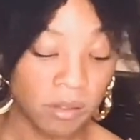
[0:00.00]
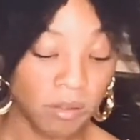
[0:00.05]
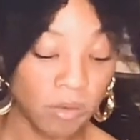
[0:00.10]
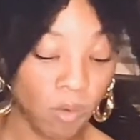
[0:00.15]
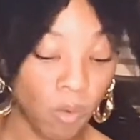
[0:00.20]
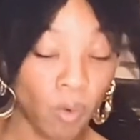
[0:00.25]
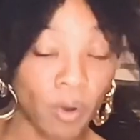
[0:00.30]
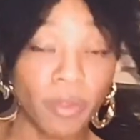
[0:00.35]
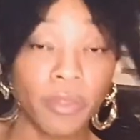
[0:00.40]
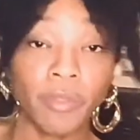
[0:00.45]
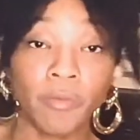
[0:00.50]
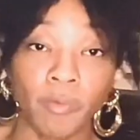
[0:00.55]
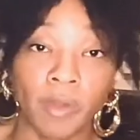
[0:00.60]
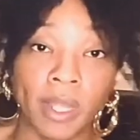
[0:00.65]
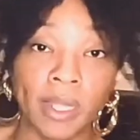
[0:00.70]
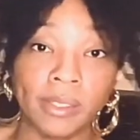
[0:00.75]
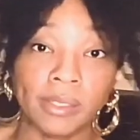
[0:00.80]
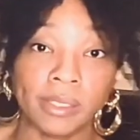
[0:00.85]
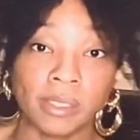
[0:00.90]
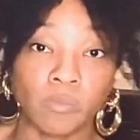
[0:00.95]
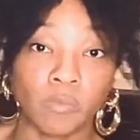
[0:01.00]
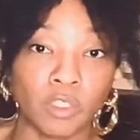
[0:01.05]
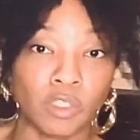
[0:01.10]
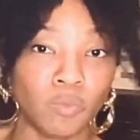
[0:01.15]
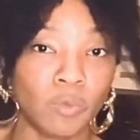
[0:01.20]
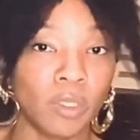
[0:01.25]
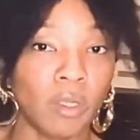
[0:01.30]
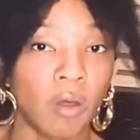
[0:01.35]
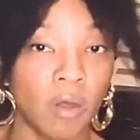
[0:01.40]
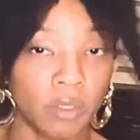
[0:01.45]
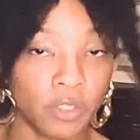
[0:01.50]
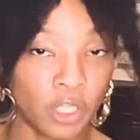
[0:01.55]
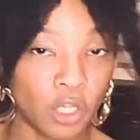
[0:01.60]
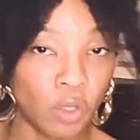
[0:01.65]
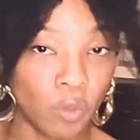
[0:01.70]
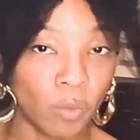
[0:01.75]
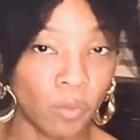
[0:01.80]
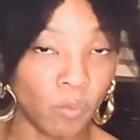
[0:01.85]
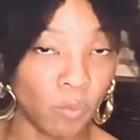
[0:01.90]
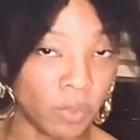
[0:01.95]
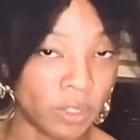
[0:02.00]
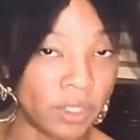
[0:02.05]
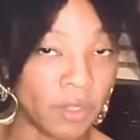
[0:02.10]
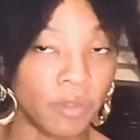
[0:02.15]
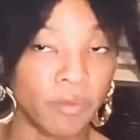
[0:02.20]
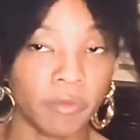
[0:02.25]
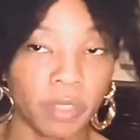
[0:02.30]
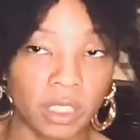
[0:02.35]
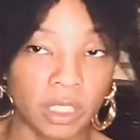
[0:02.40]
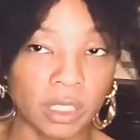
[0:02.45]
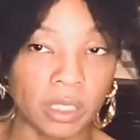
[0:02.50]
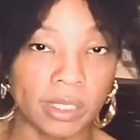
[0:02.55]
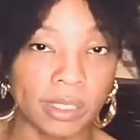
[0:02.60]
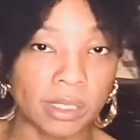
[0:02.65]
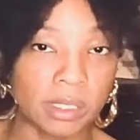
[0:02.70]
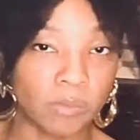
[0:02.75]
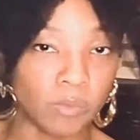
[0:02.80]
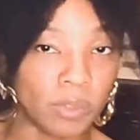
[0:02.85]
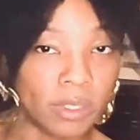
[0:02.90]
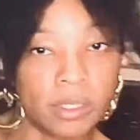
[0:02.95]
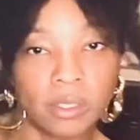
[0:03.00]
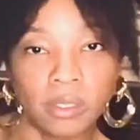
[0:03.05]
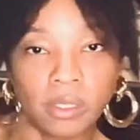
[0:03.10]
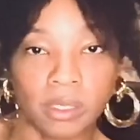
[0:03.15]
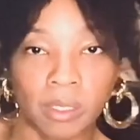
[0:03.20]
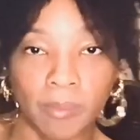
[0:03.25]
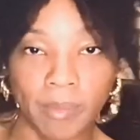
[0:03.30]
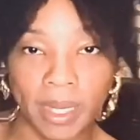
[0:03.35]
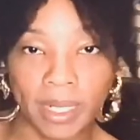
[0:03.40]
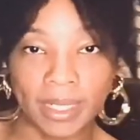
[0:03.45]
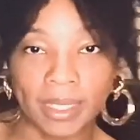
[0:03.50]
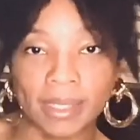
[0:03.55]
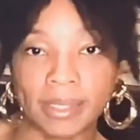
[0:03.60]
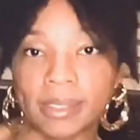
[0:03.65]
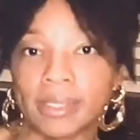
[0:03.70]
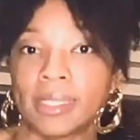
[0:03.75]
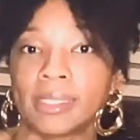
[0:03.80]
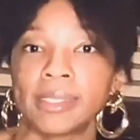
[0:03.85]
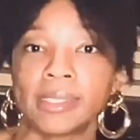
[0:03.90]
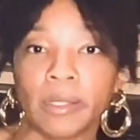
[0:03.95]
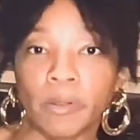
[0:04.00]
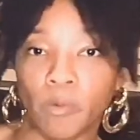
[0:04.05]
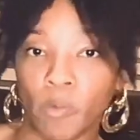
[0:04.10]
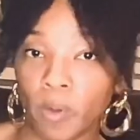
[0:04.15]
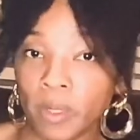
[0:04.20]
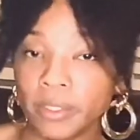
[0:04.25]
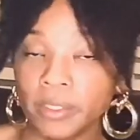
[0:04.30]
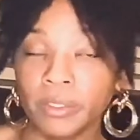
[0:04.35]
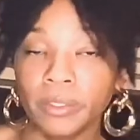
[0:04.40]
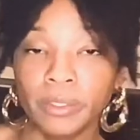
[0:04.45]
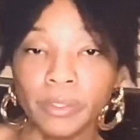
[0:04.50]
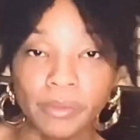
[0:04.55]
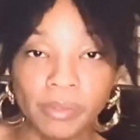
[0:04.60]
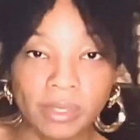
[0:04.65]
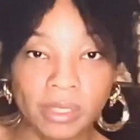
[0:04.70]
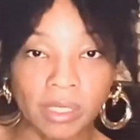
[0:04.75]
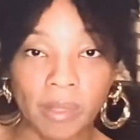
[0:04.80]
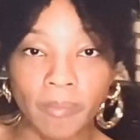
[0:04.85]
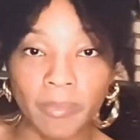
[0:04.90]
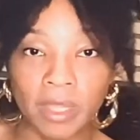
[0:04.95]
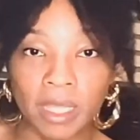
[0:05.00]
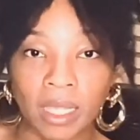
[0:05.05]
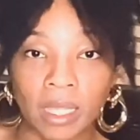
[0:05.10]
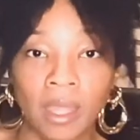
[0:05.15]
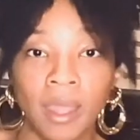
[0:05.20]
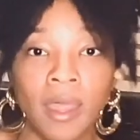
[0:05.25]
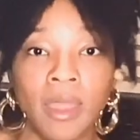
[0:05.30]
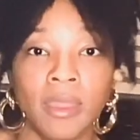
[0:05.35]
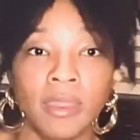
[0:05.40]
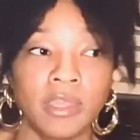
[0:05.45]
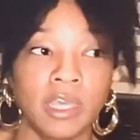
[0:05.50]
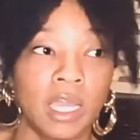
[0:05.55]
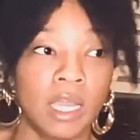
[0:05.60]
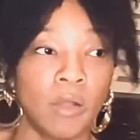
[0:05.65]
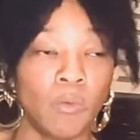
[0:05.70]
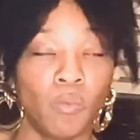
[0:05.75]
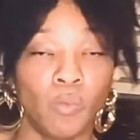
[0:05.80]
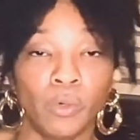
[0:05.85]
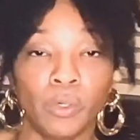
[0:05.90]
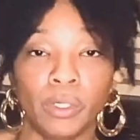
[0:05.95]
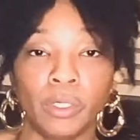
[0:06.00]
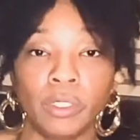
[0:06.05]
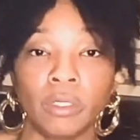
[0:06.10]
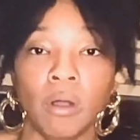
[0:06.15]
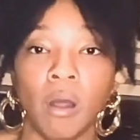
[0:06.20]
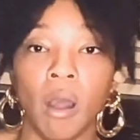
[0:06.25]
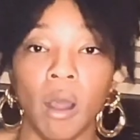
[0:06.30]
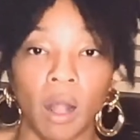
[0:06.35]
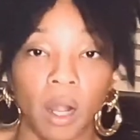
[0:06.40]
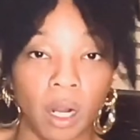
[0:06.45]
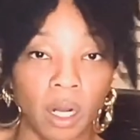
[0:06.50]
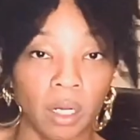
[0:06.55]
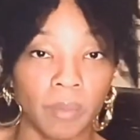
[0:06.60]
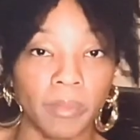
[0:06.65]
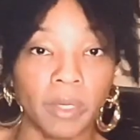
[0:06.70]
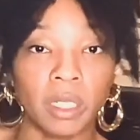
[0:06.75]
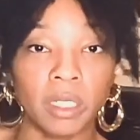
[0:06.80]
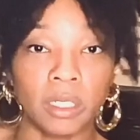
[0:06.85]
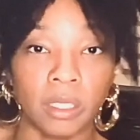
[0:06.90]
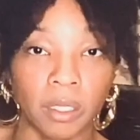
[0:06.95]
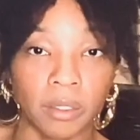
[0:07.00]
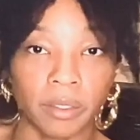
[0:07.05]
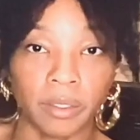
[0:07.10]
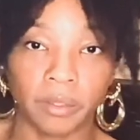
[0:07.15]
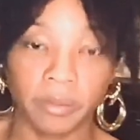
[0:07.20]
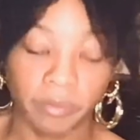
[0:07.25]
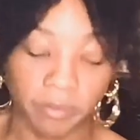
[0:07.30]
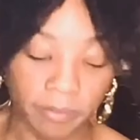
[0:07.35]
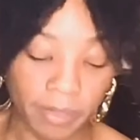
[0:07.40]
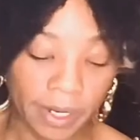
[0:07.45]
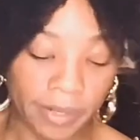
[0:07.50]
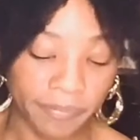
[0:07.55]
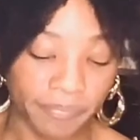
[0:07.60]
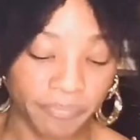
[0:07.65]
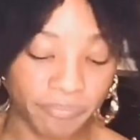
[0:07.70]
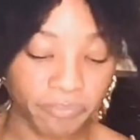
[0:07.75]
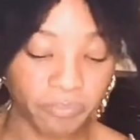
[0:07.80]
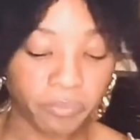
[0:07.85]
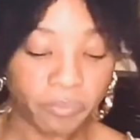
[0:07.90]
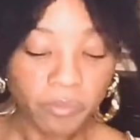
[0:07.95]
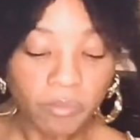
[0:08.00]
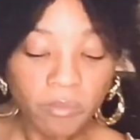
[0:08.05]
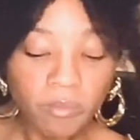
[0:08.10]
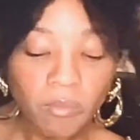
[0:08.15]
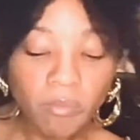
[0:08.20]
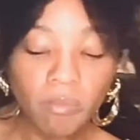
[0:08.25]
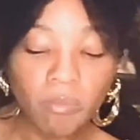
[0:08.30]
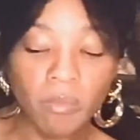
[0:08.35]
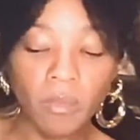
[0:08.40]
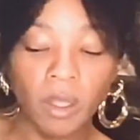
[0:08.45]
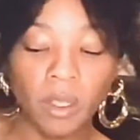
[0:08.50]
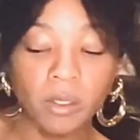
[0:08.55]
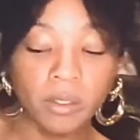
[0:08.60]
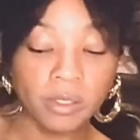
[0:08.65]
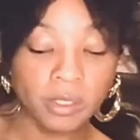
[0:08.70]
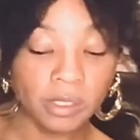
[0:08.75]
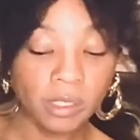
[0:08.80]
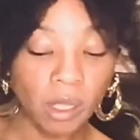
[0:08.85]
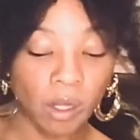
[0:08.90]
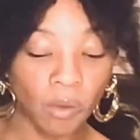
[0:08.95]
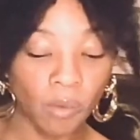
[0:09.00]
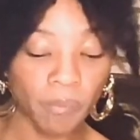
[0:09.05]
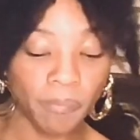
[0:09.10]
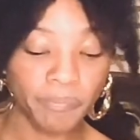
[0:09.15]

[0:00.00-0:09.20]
Or threats, which we all know what a threat is, when somebody says they're going to do something that would harm another, right? So